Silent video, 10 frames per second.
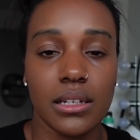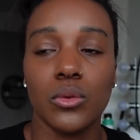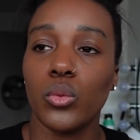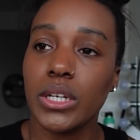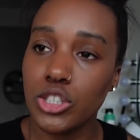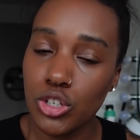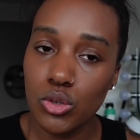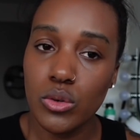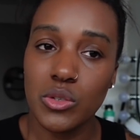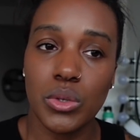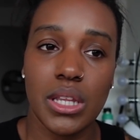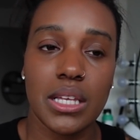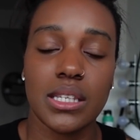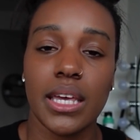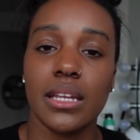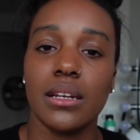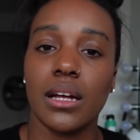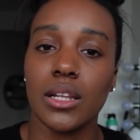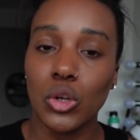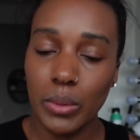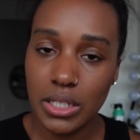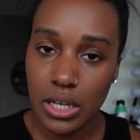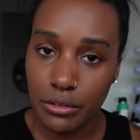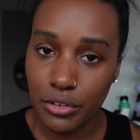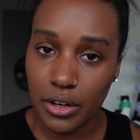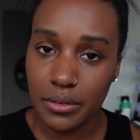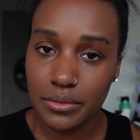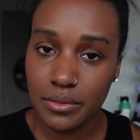Week 2 is when things get a little bit tougher.